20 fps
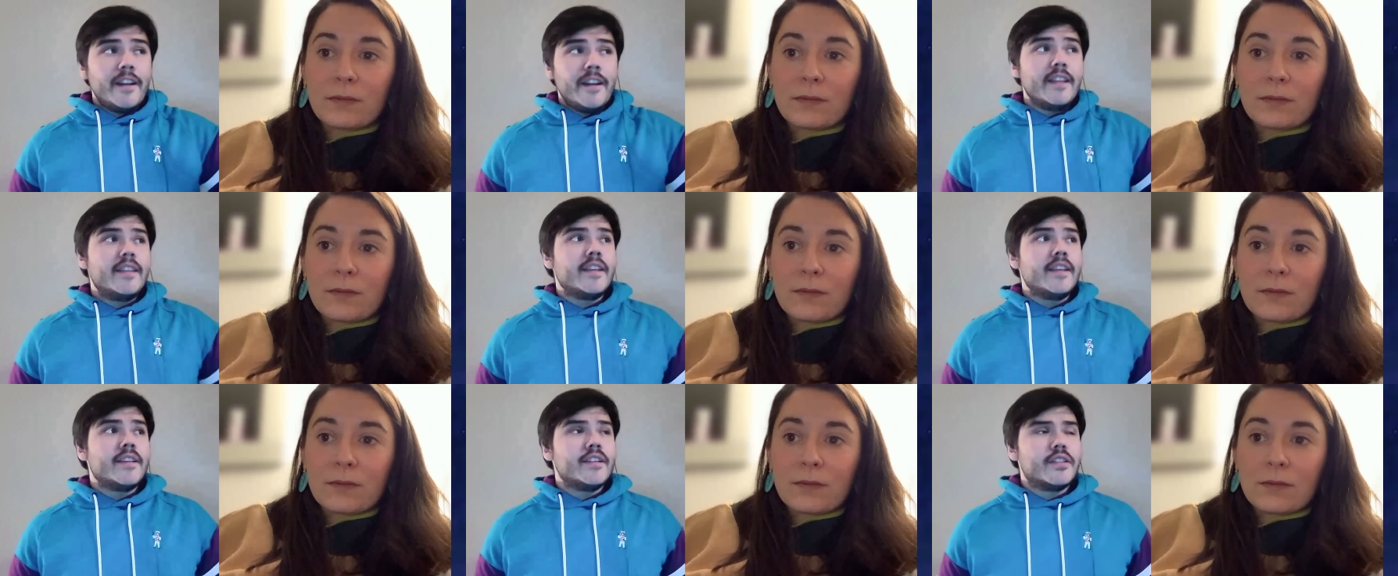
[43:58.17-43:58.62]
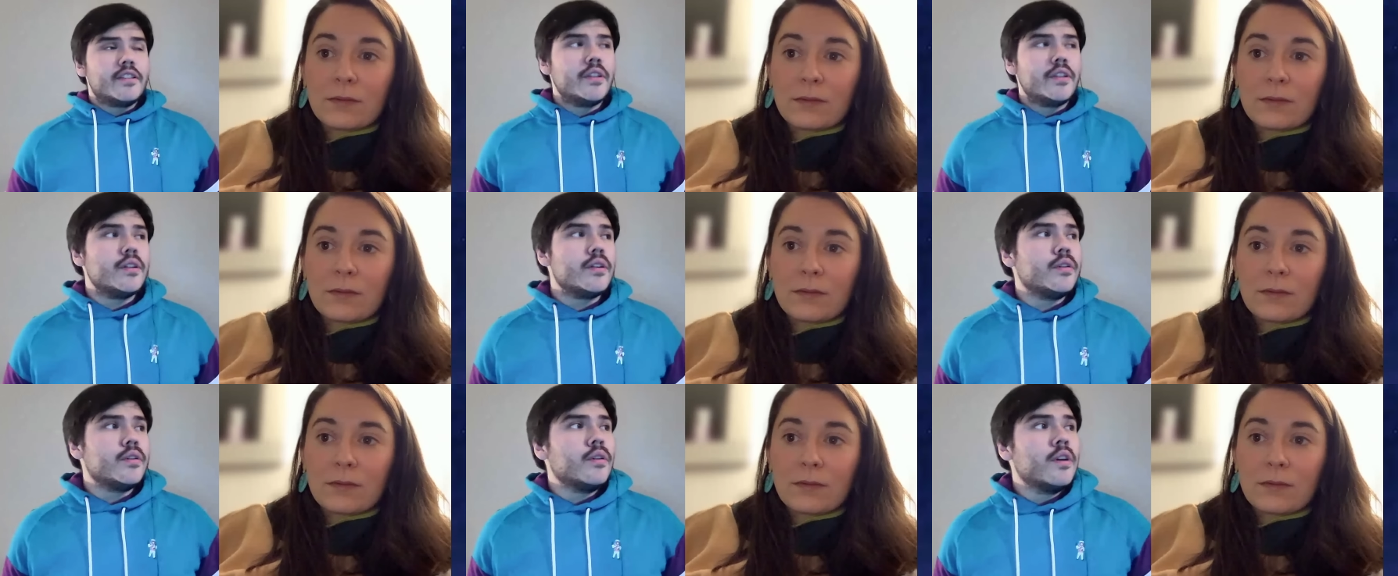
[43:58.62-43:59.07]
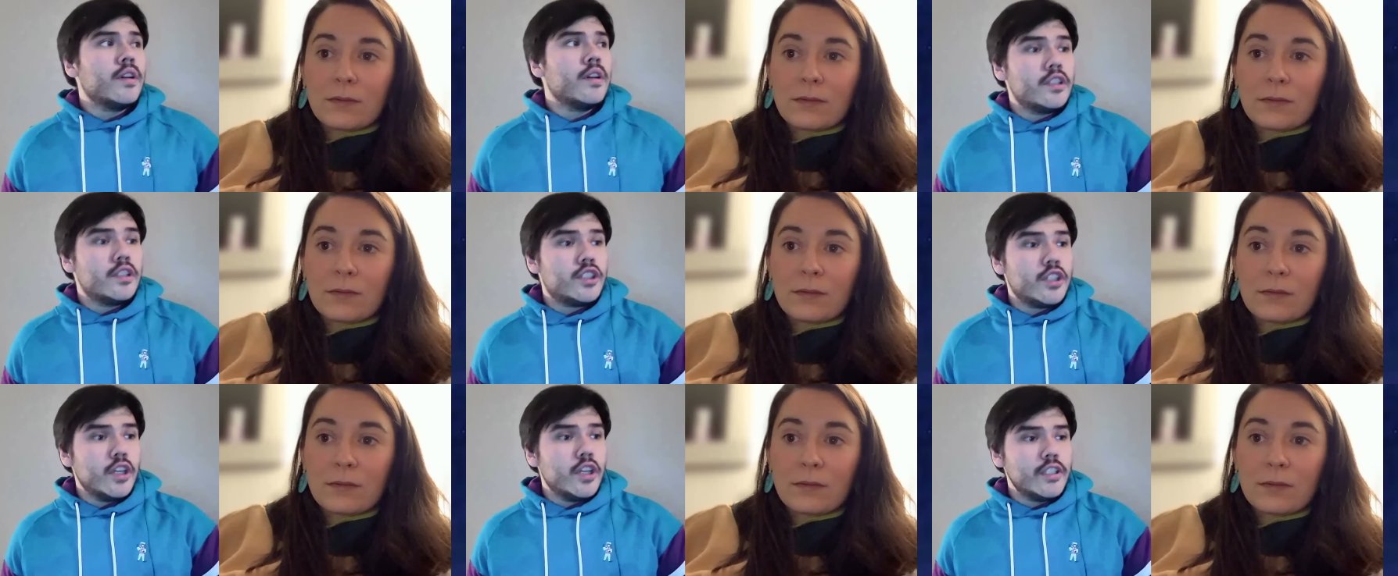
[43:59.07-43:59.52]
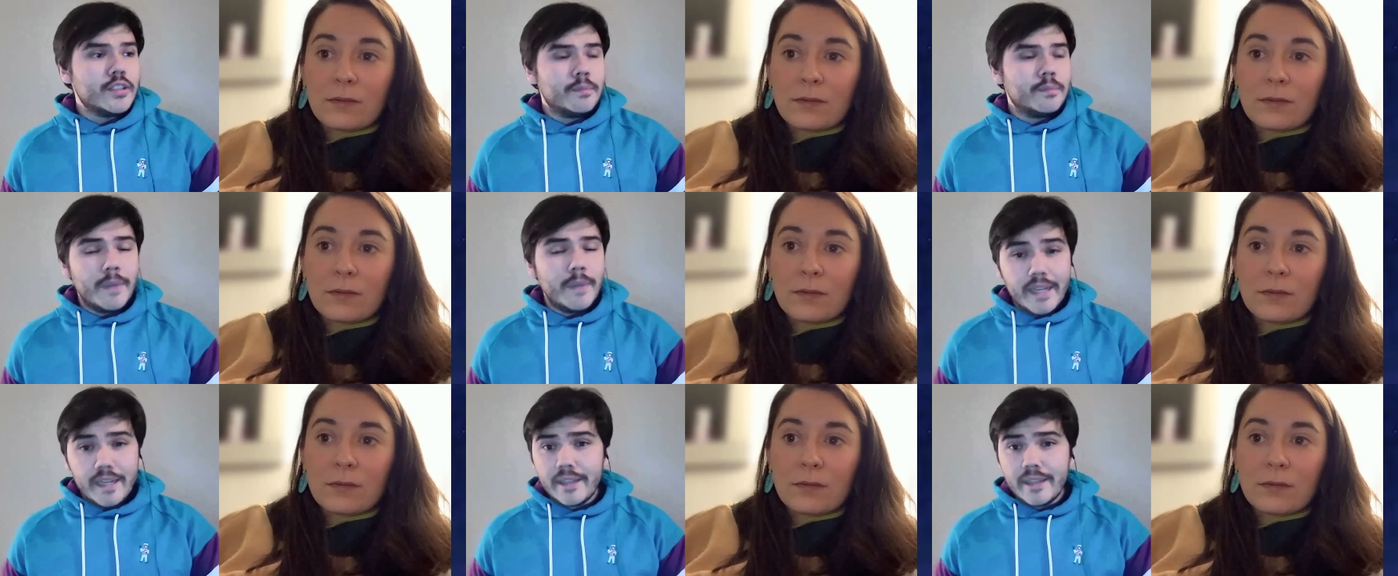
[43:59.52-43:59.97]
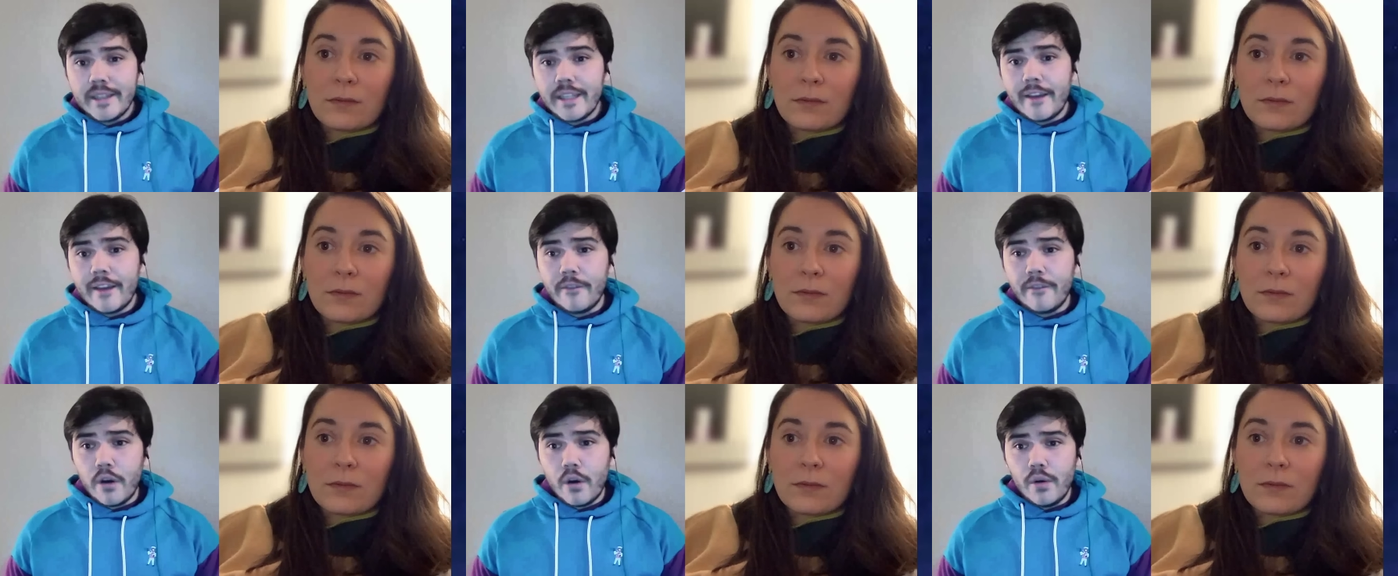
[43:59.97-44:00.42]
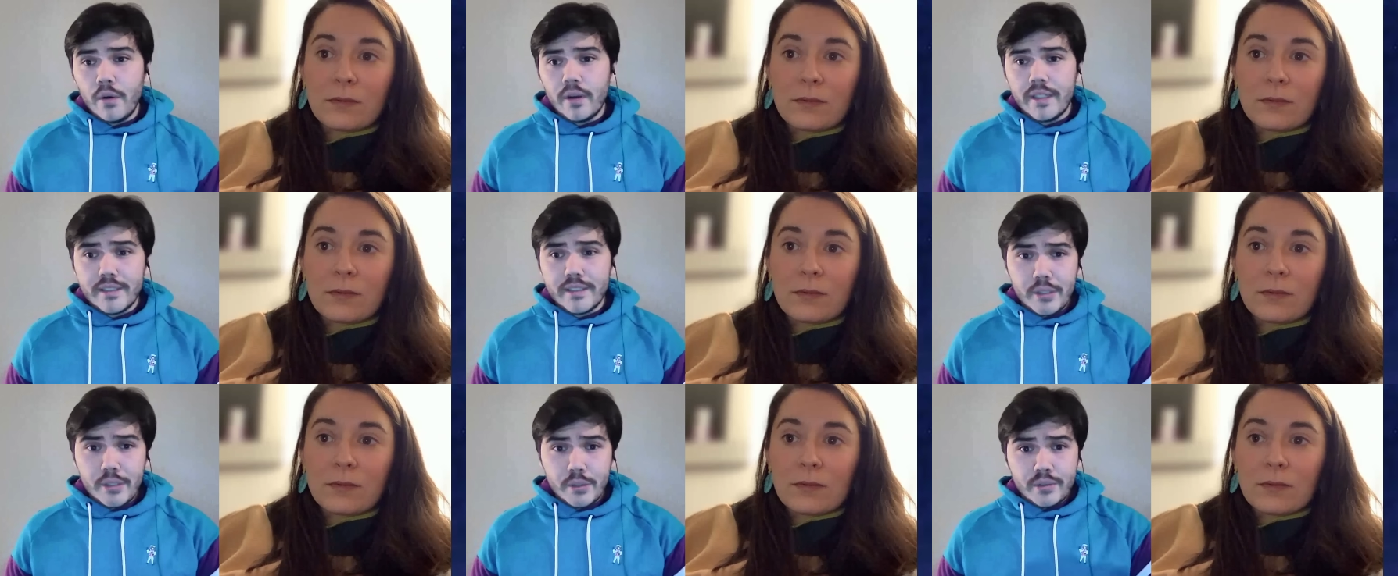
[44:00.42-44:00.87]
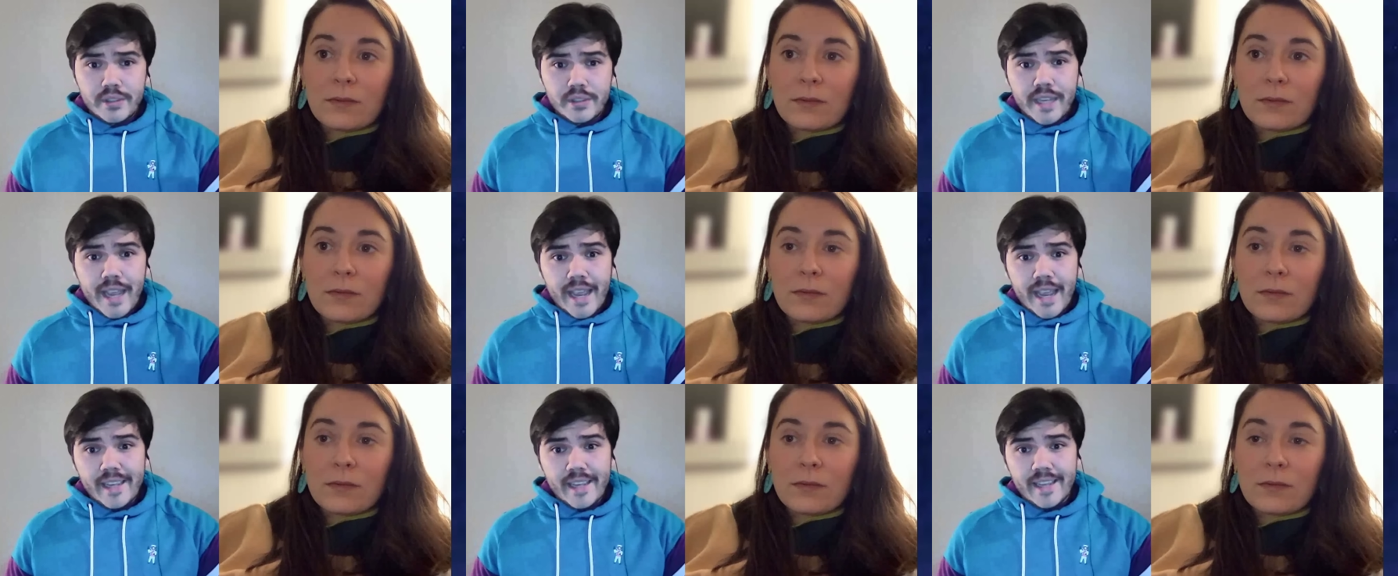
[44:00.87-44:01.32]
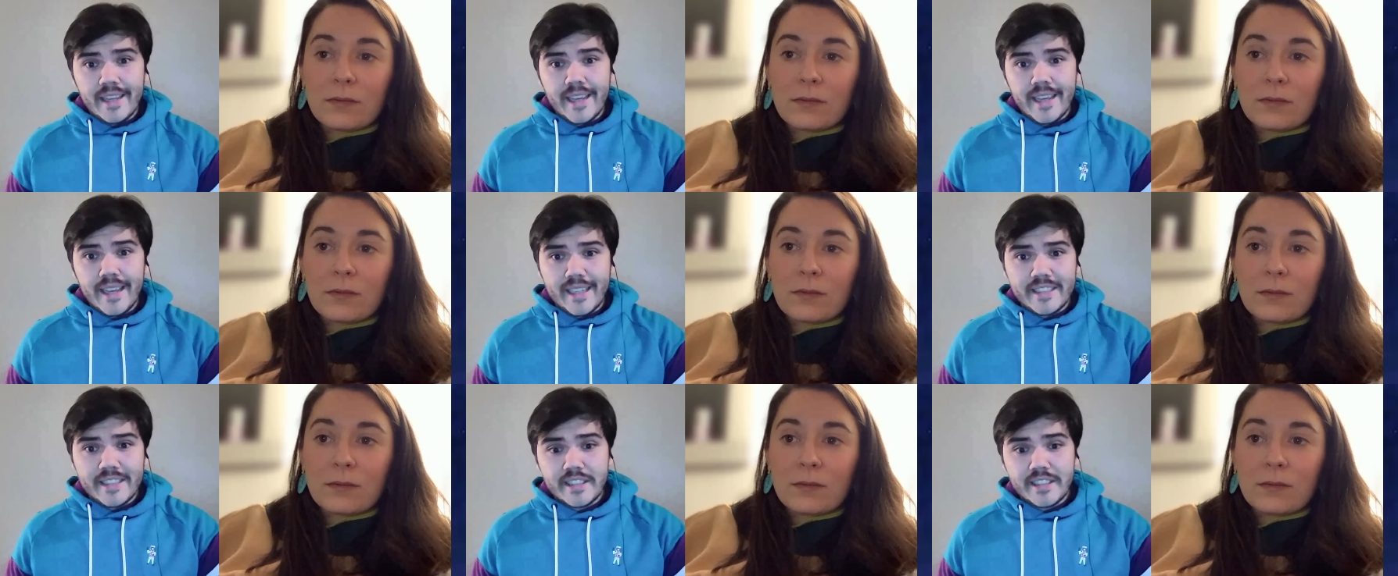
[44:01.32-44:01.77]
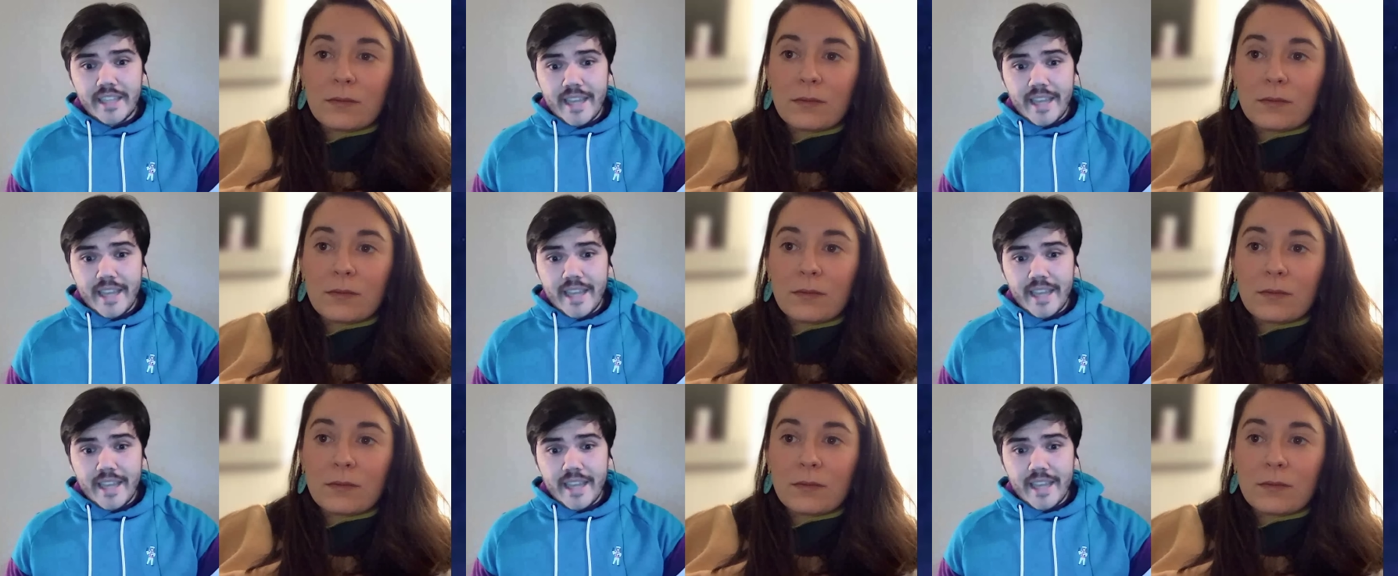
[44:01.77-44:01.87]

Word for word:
Speaker 1: If anything, too, just making that vote is you taking